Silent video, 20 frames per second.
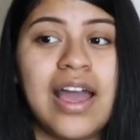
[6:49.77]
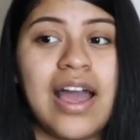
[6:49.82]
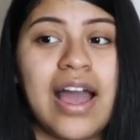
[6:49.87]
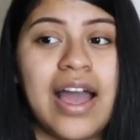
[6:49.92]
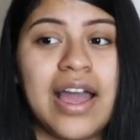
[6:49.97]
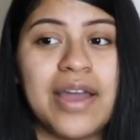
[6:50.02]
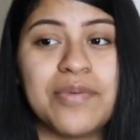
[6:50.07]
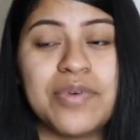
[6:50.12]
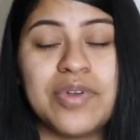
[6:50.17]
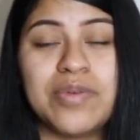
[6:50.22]

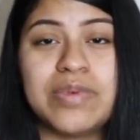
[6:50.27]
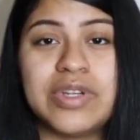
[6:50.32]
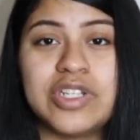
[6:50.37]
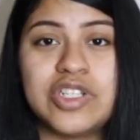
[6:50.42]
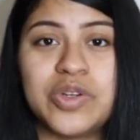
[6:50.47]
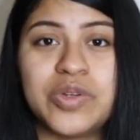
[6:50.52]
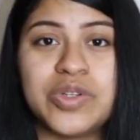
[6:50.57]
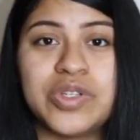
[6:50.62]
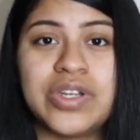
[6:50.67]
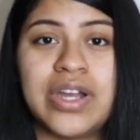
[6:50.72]
I will be
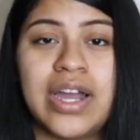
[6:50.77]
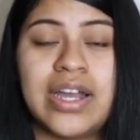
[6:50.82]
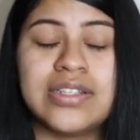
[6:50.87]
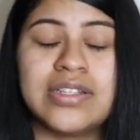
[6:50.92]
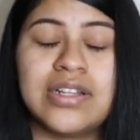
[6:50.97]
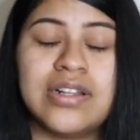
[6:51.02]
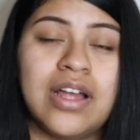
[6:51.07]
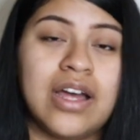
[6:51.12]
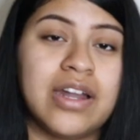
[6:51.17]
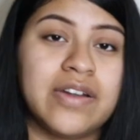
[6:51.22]
showing you guys
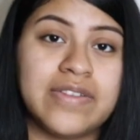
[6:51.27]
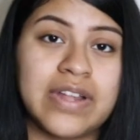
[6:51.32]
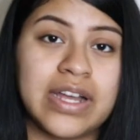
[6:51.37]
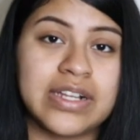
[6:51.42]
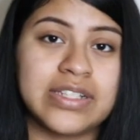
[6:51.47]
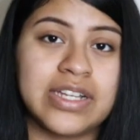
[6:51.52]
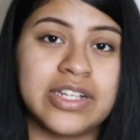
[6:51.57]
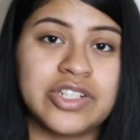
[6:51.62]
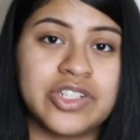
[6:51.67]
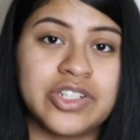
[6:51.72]
a lot of
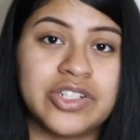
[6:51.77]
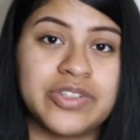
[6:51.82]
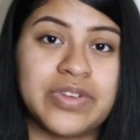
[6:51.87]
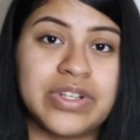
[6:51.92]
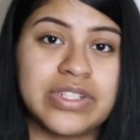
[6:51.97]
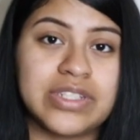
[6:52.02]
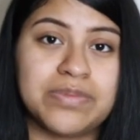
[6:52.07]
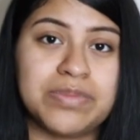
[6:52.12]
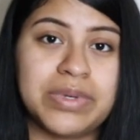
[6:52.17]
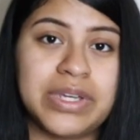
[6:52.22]
lactation
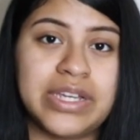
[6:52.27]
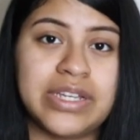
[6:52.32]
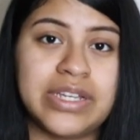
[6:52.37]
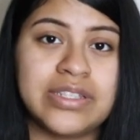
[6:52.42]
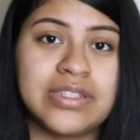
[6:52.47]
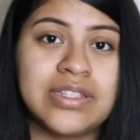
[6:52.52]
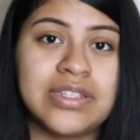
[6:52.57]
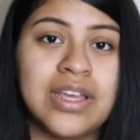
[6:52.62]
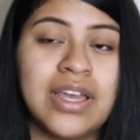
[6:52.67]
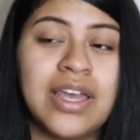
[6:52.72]

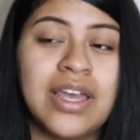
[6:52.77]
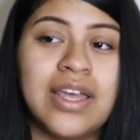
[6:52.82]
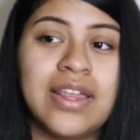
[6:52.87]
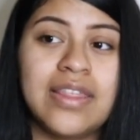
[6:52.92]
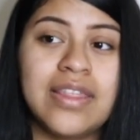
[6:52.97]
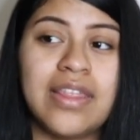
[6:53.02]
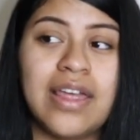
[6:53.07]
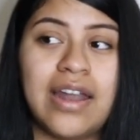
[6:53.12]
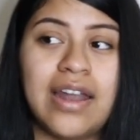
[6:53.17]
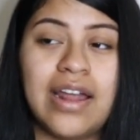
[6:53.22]
recipes
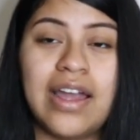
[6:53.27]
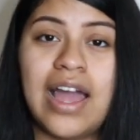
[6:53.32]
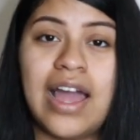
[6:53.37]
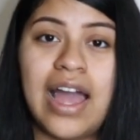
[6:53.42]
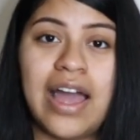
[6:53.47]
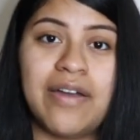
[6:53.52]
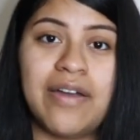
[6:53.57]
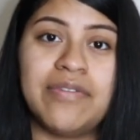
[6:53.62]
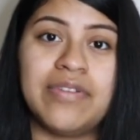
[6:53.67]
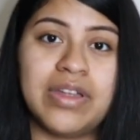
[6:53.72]
that I
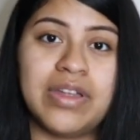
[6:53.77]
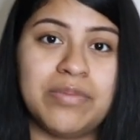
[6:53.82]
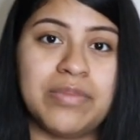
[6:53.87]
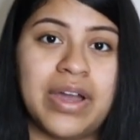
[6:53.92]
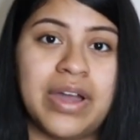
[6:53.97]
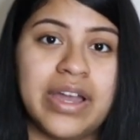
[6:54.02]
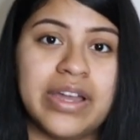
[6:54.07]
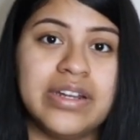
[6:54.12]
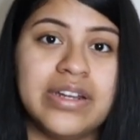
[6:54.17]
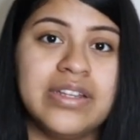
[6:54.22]
have in
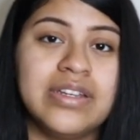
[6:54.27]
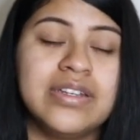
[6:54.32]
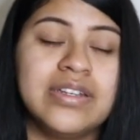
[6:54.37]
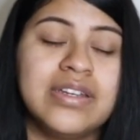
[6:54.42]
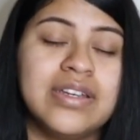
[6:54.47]
mind.